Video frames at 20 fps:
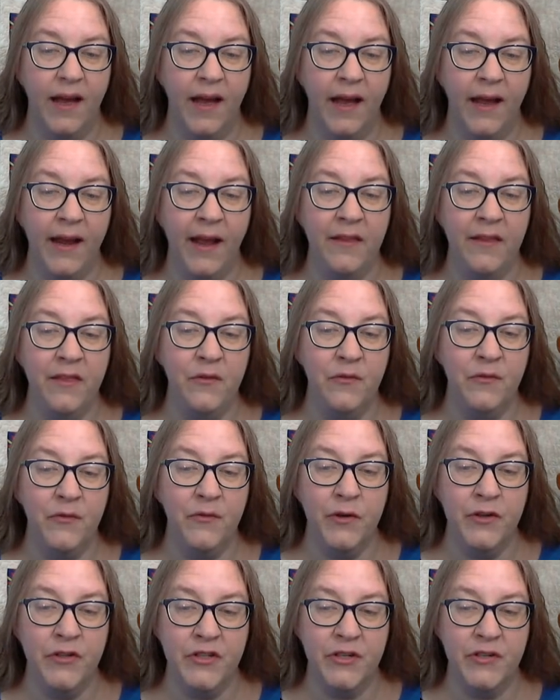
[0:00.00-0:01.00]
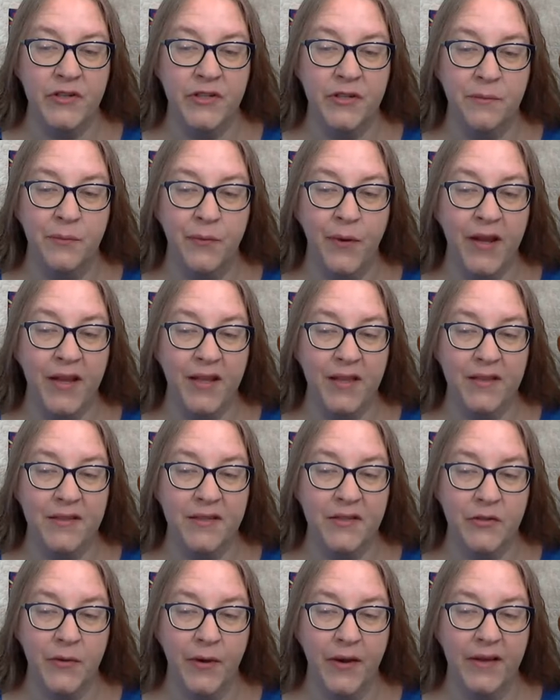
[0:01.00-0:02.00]
I had the fortune to break the
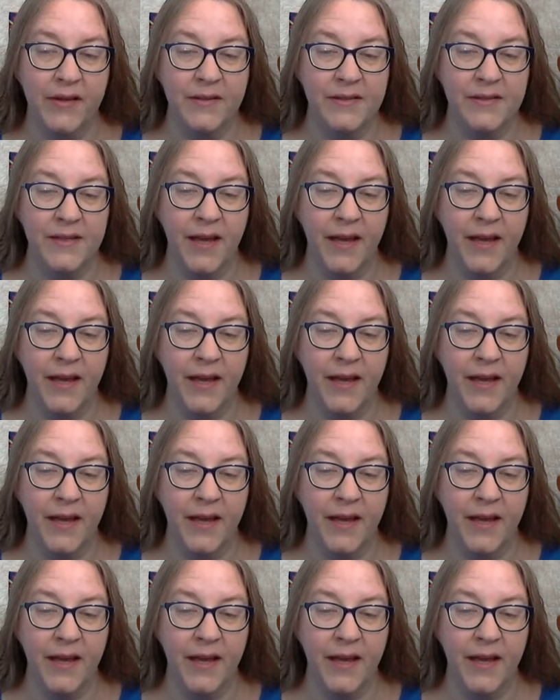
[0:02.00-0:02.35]
strings